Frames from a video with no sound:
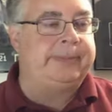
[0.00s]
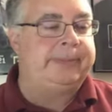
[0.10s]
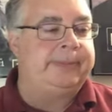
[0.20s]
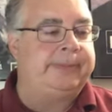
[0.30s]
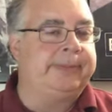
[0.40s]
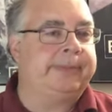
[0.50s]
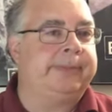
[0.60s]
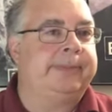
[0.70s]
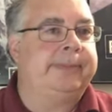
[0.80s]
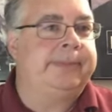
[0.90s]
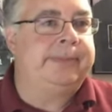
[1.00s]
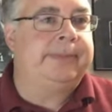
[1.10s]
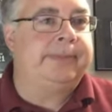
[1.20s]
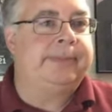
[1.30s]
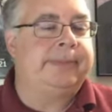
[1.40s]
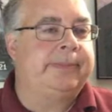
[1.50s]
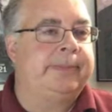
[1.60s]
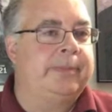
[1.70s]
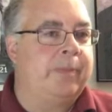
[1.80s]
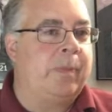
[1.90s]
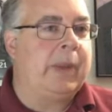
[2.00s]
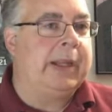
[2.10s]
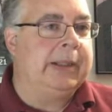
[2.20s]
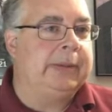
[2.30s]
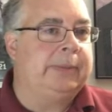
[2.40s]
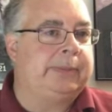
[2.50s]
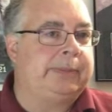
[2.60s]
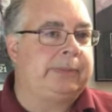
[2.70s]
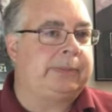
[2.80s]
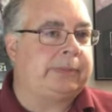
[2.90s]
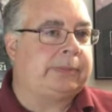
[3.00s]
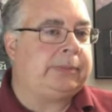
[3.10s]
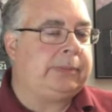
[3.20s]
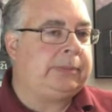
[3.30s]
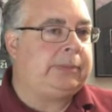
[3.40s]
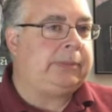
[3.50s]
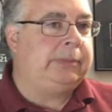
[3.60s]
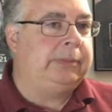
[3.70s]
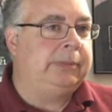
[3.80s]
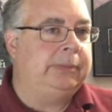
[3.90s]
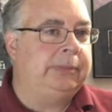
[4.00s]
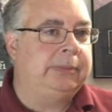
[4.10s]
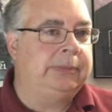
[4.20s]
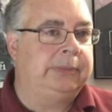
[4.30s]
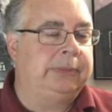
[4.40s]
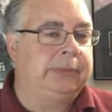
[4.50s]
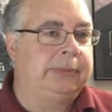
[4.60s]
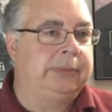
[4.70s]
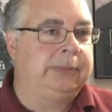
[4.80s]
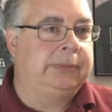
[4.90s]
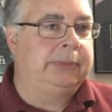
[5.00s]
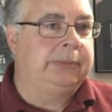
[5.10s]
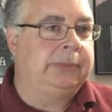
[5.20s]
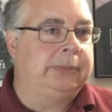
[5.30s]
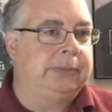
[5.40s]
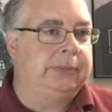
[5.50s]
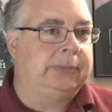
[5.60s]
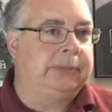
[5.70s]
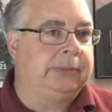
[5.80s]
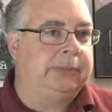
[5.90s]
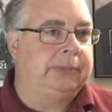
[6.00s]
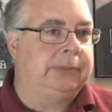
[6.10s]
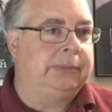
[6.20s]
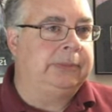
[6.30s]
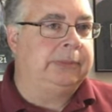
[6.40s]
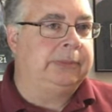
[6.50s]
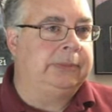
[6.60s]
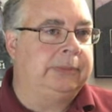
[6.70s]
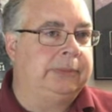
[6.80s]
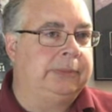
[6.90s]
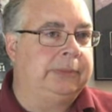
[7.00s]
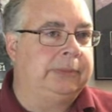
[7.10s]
[no speech]